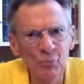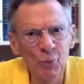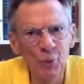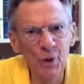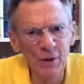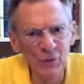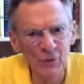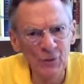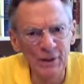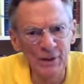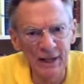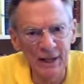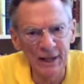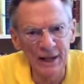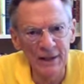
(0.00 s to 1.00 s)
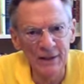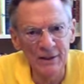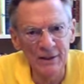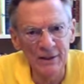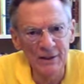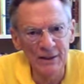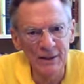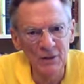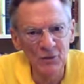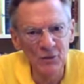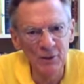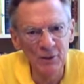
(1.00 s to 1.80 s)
present now it gives